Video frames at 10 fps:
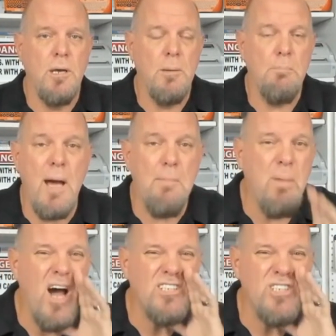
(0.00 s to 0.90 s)
My
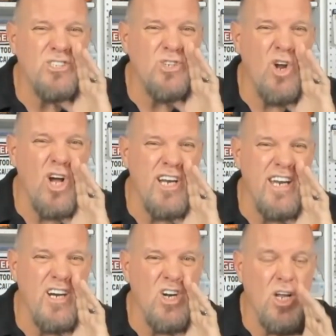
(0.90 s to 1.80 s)
bosses are on
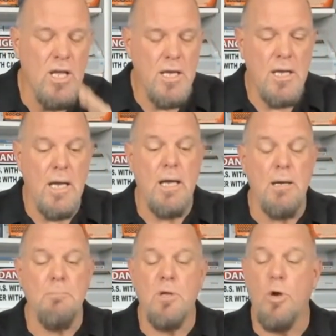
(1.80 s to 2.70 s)
here,
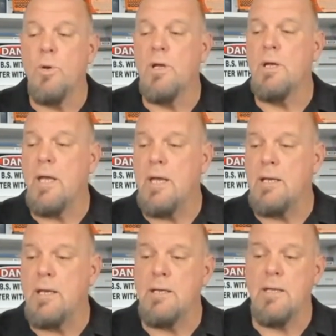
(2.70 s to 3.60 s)
going
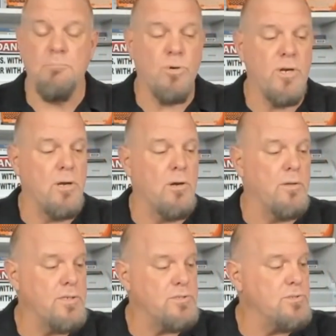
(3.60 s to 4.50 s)
and printing
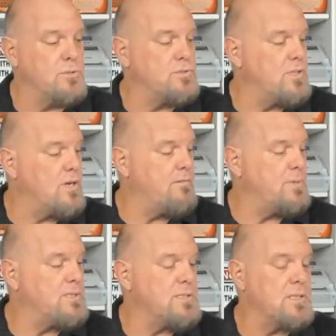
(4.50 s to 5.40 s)
all this new stuff.
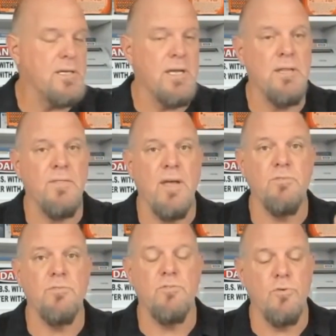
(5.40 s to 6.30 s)
But again,
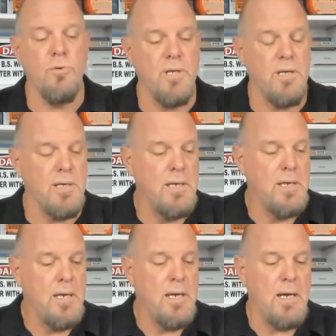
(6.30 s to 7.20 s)
thanks for joining.
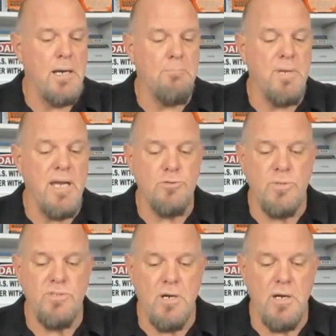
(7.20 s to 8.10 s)

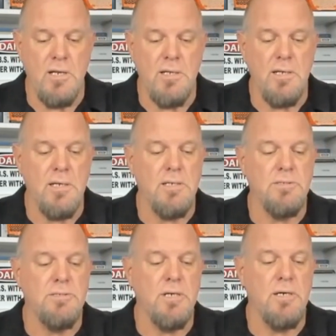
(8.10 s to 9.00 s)
BS with Todd
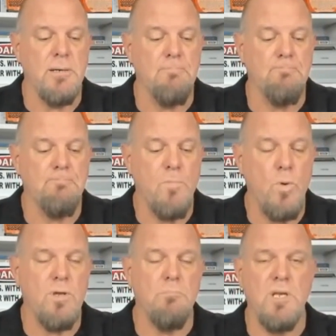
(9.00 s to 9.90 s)
is,
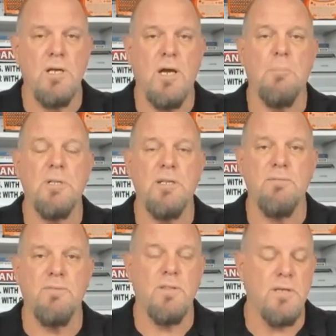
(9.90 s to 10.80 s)
well, it can mean a couple of
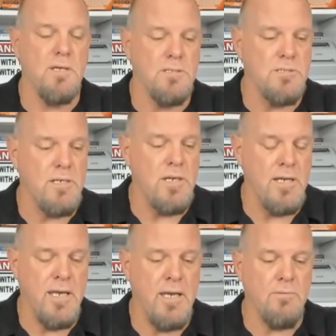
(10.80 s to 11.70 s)
different things.
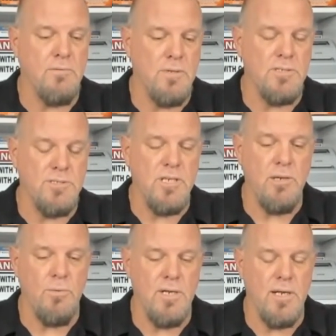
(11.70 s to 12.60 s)
I can't really
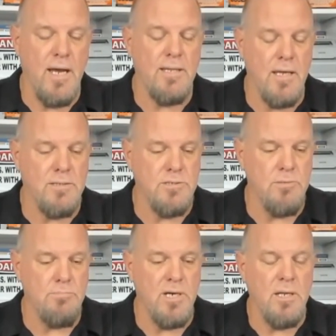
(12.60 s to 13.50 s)
say what I'd like
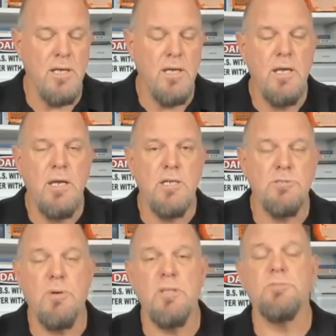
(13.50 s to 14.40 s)
to, but
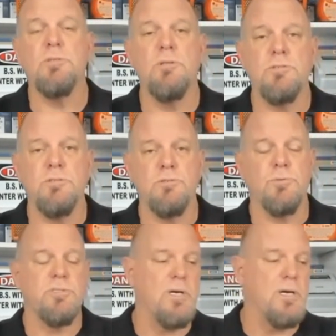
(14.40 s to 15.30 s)
it's Brother
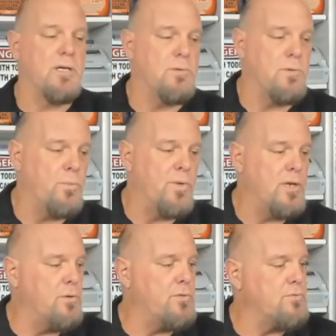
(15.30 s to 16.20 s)
Solutions with Todd, and
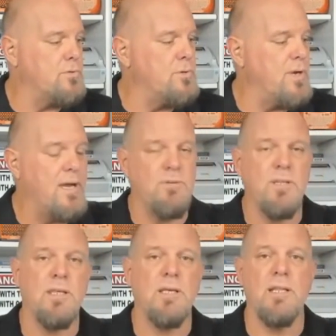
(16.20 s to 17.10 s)
we go through
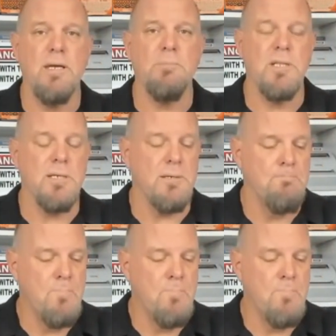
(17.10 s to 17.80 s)
everything labeling.